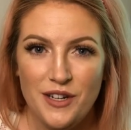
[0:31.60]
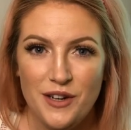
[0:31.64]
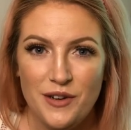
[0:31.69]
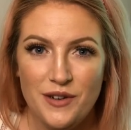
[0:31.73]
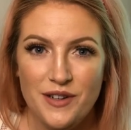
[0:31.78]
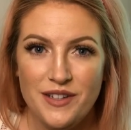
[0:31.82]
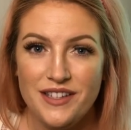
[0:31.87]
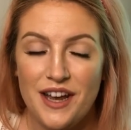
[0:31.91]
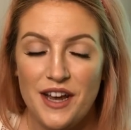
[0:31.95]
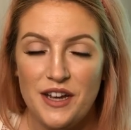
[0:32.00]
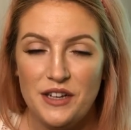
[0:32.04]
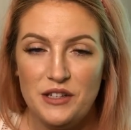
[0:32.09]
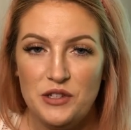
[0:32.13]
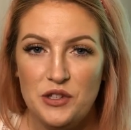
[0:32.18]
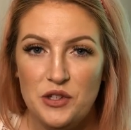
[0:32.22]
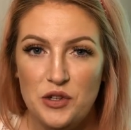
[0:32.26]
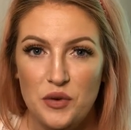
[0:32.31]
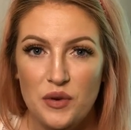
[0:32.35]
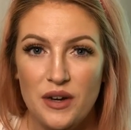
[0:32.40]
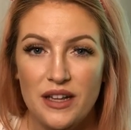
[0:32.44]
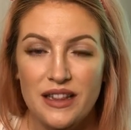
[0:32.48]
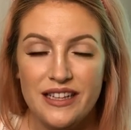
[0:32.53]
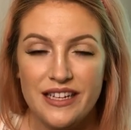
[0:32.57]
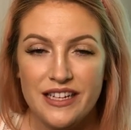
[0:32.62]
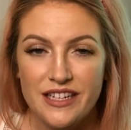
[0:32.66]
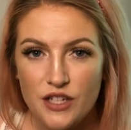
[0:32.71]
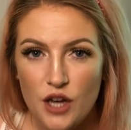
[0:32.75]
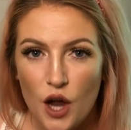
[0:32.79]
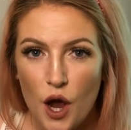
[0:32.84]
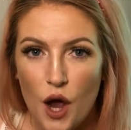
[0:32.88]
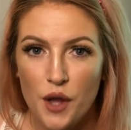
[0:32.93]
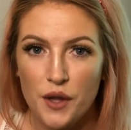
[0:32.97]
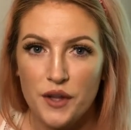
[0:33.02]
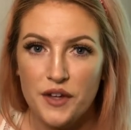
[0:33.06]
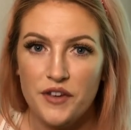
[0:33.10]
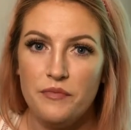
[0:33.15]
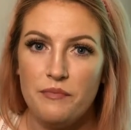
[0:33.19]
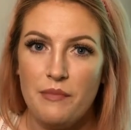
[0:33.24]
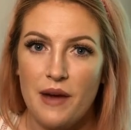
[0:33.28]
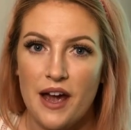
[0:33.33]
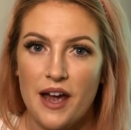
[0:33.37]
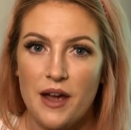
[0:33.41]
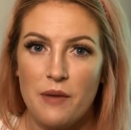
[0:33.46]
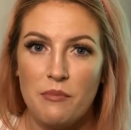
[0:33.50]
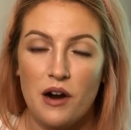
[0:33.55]
noticed, I do list all of
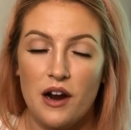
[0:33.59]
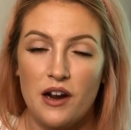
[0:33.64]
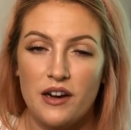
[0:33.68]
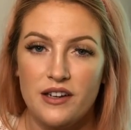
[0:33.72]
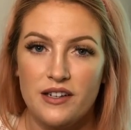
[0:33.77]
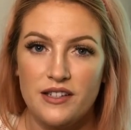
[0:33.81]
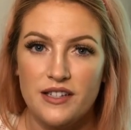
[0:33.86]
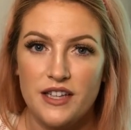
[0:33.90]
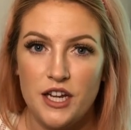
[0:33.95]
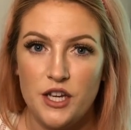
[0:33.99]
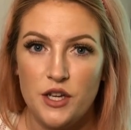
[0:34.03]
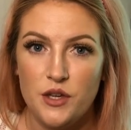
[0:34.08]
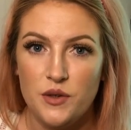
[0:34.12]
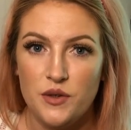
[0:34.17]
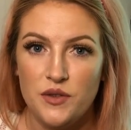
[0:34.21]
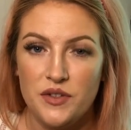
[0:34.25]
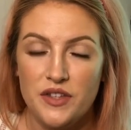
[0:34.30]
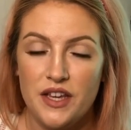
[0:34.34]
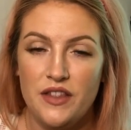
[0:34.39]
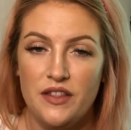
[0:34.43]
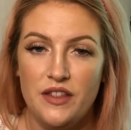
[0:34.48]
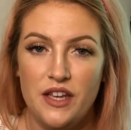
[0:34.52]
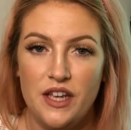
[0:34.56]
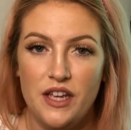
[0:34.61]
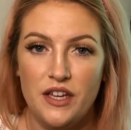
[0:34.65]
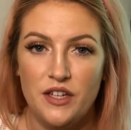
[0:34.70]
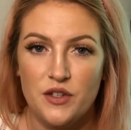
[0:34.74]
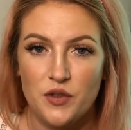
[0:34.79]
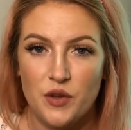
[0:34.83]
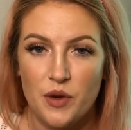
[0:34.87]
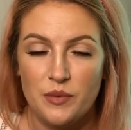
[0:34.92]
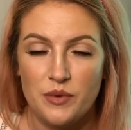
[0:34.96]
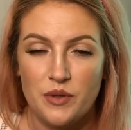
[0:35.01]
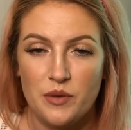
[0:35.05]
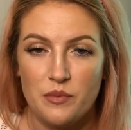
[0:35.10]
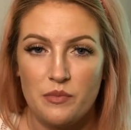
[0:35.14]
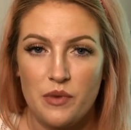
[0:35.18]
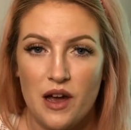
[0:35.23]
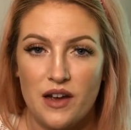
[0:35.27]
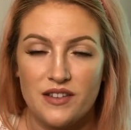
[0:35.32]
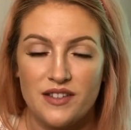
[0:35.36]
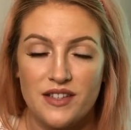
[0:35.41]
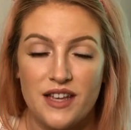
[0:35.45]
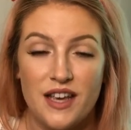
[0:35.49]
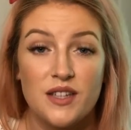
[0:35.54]
my products that I use in the description
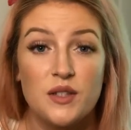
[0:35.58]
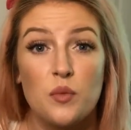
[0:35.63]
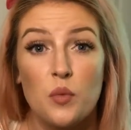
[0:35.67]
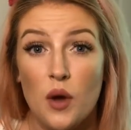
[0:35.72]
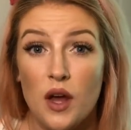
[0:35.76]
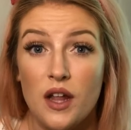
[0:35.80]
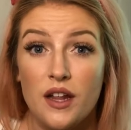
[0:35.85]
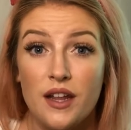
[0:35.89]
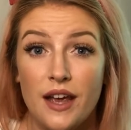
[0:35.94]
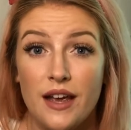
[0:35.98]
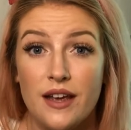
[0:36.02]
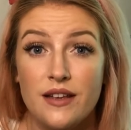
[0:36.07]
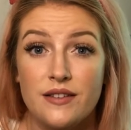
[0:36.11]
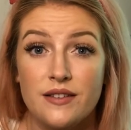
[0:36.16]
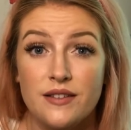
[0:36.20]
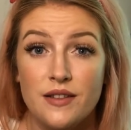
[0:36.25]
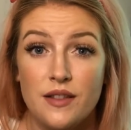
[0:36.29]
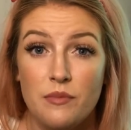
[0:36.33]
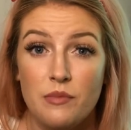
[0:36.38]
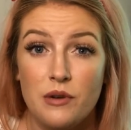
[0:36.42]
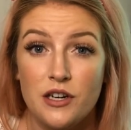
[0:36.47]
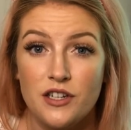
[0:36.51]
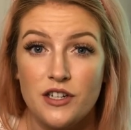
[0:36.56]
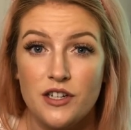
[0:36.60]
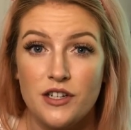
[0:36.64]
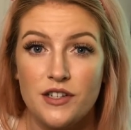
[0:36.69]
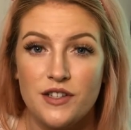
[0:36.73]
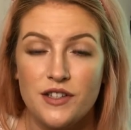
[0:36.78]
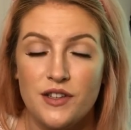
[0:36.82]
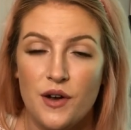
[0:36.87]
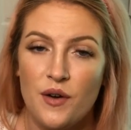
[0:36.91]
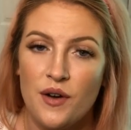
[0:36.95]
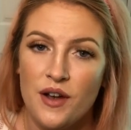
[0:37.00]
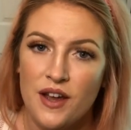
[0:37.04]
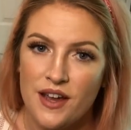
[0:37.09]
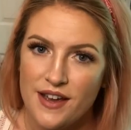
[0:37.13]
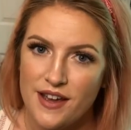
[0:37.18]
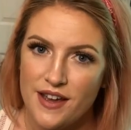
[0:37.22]
box as well as the brushes, so